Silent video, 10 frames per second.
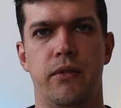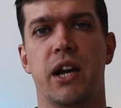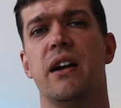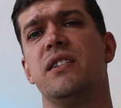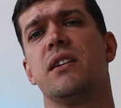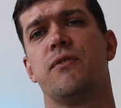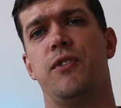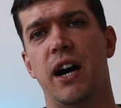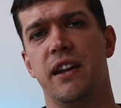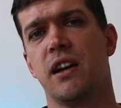Regarding
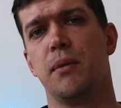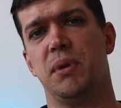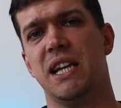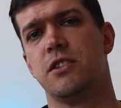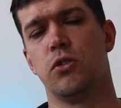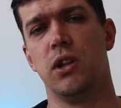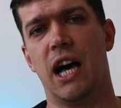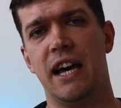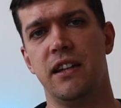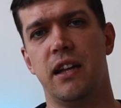finding a place online,
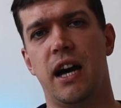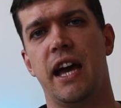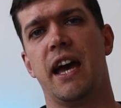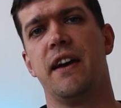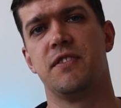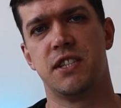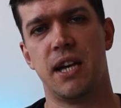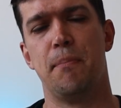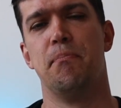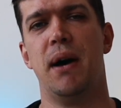I have
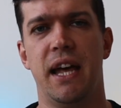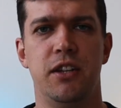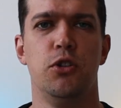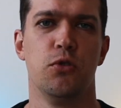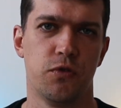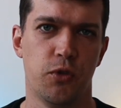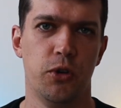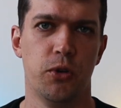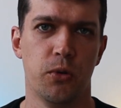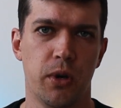some bad news for
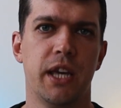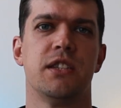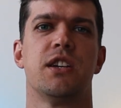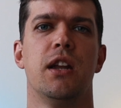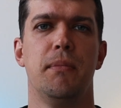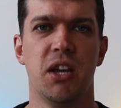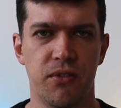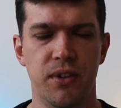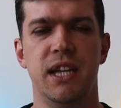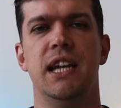you. It's gonna be
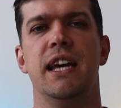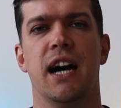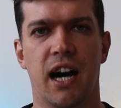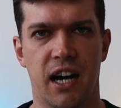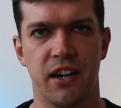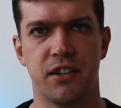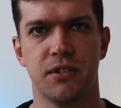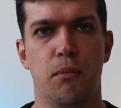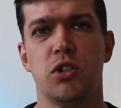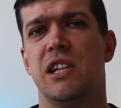really hard.
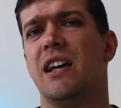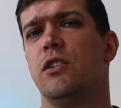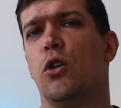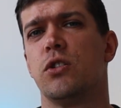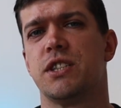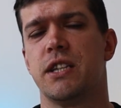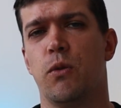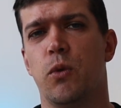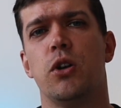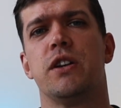Most landlords
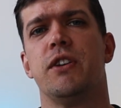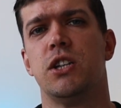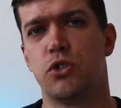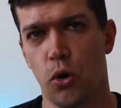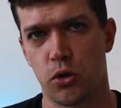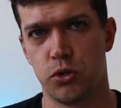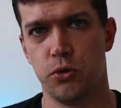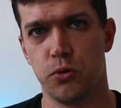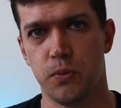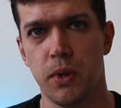won't even talk to
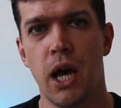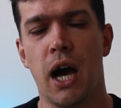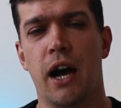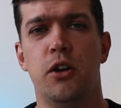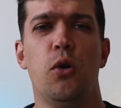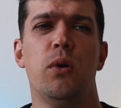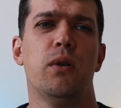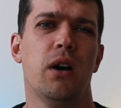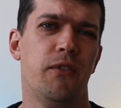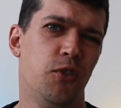you. I know
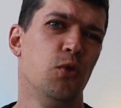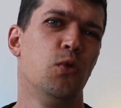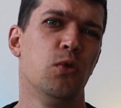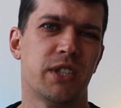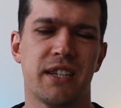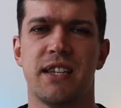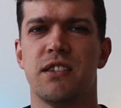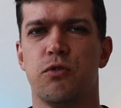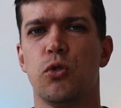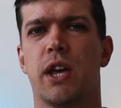a few
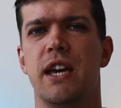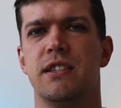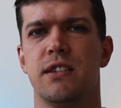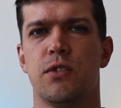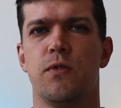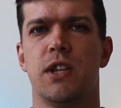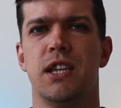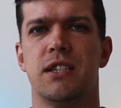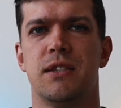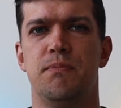successful cases of
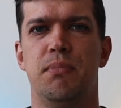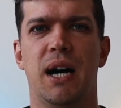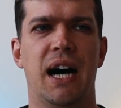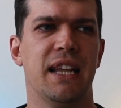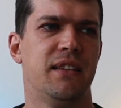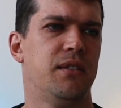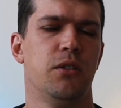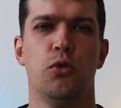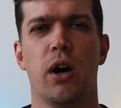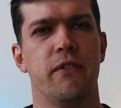this, but
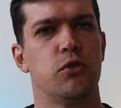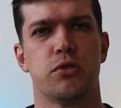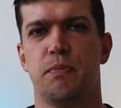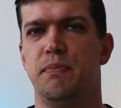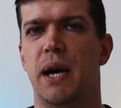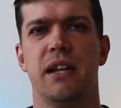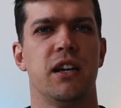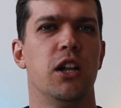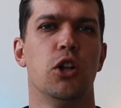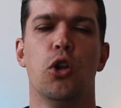you have to spend
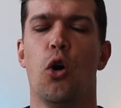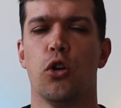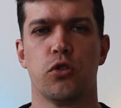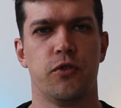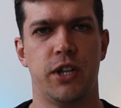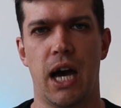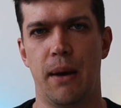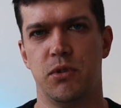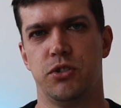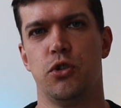a lot of
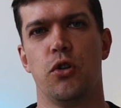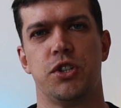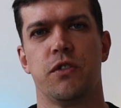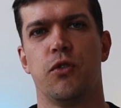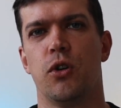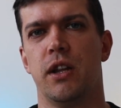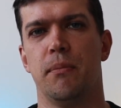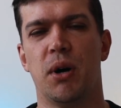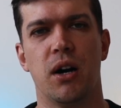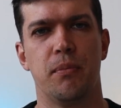time researching for an
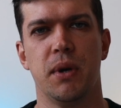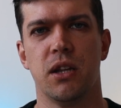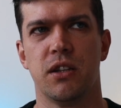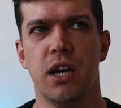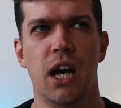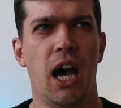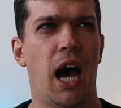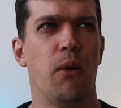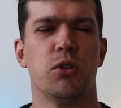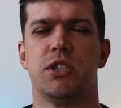apartment.
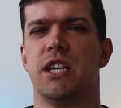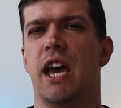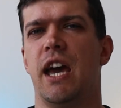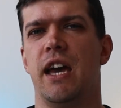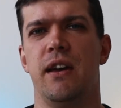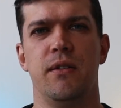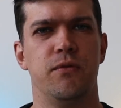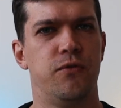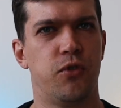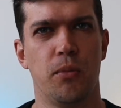I would say
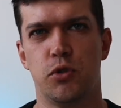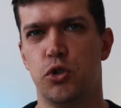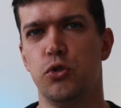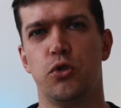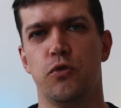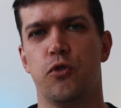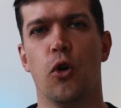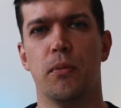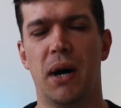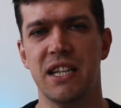from 2 to
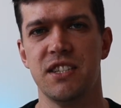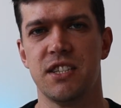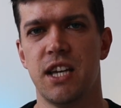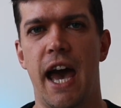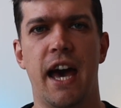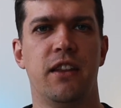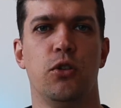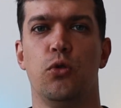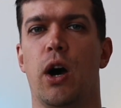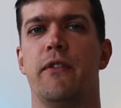4 months, and
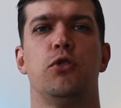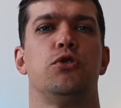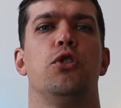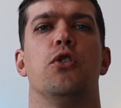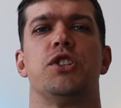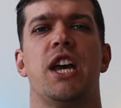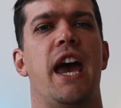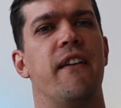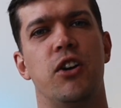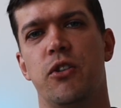you have to search
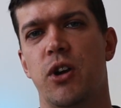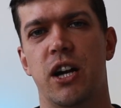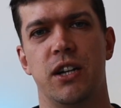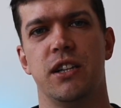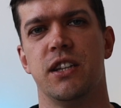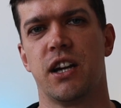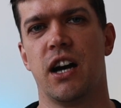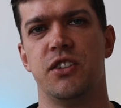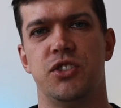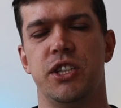everywhere in the
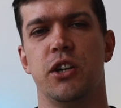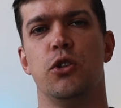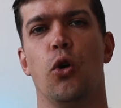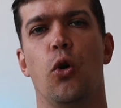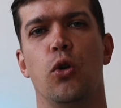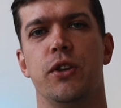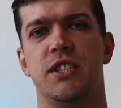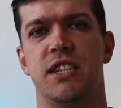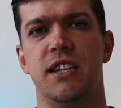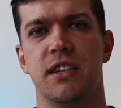country, in all the
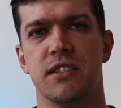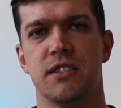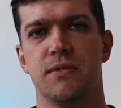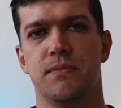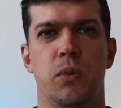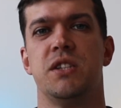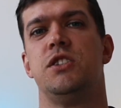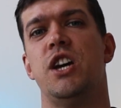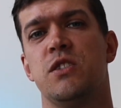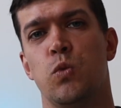cities. With
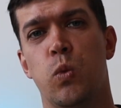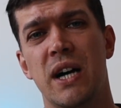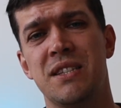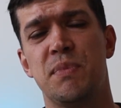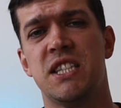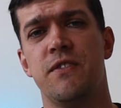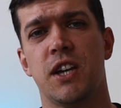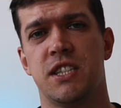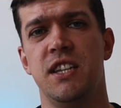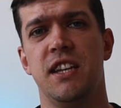just one
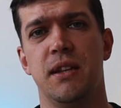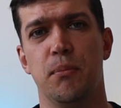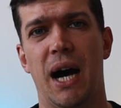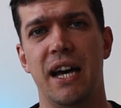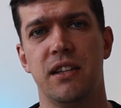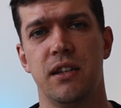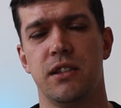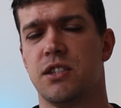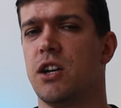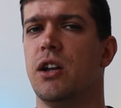specific city in mind,
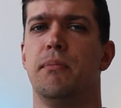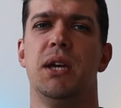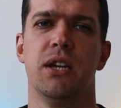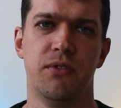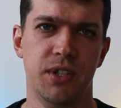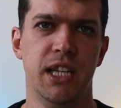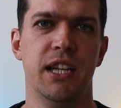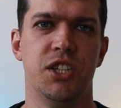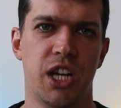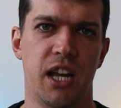it's gonna be
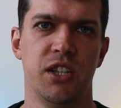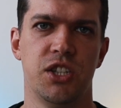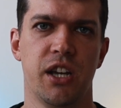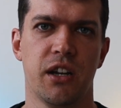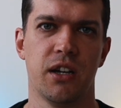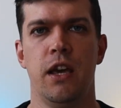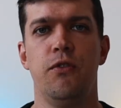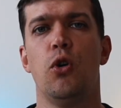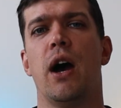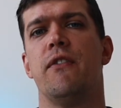really challenging.
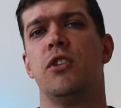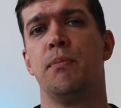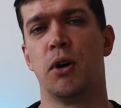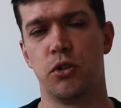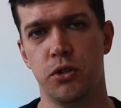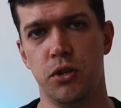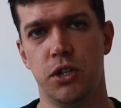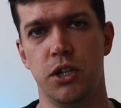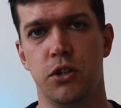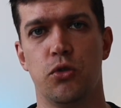If you have an
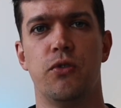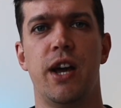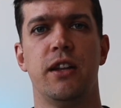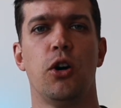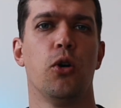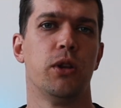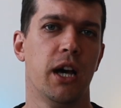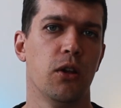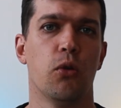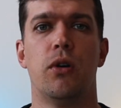opportunity to rent a
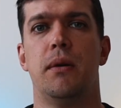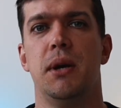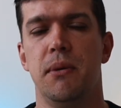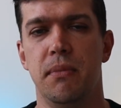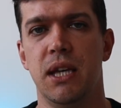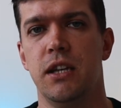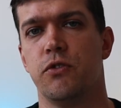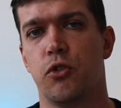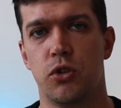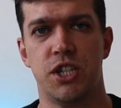hotel or
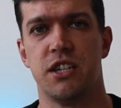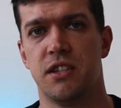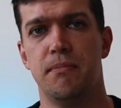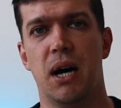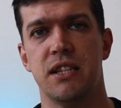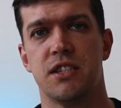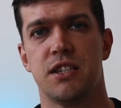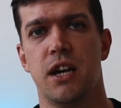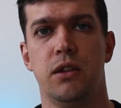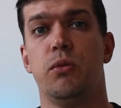Airbnb for just a month,
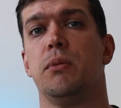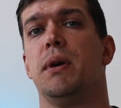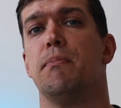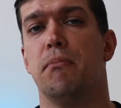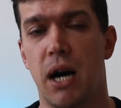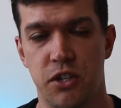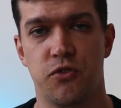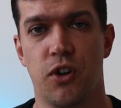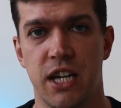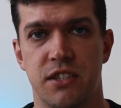it will be much
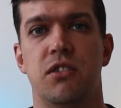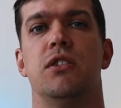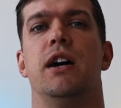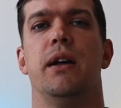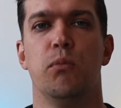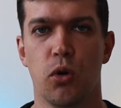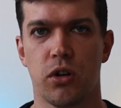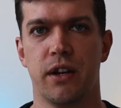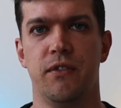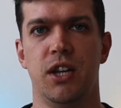faster and more
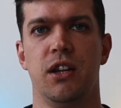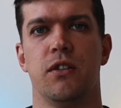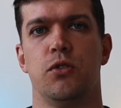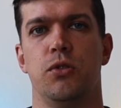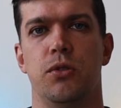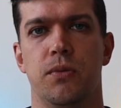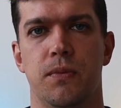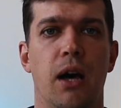convenient to you.